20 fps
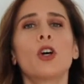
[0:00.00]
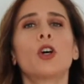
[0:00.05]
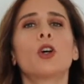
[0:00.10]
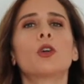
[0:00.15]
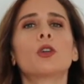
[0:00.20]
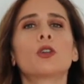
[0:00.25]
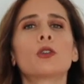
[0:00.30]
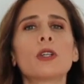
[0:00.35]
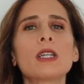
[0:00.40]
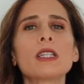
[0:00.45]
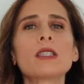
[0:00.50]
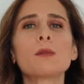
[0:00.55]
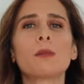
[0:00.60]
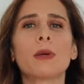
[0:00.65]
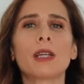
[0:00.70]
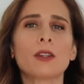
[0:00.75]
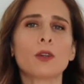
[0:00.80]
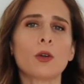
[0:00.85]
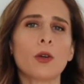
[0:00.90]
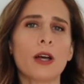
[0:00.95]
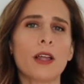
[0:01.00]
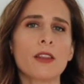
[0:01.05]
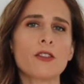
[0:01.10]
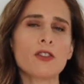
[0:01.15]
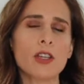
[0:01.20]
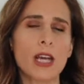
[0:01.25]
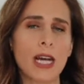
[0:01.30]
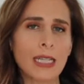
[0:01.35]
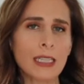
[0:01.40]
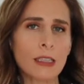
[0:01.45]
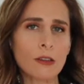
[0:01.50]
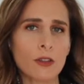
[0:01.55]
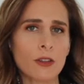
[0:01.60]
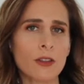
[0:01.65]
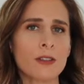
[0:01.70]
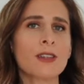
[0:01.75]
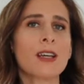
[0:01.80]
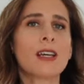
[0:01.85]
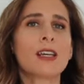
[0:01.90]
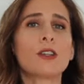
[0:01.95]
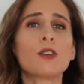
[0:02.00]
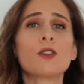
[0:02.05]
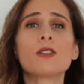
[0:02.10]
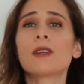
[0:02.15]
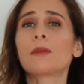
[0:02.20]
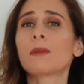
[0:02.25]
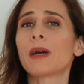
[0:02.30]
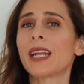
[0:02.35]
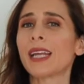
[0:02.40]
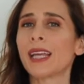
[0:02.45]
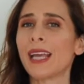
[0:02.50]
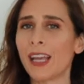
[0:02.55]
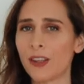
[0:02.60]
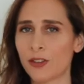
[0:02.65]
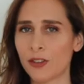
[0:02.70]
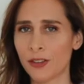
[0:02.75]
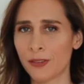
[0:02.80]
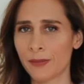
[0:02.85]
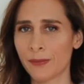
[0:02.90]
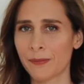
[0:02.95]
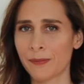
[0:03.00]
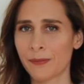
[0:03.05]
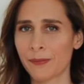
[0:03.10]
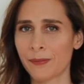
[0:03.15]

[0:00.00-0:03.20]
who treats mental health challenges using medication.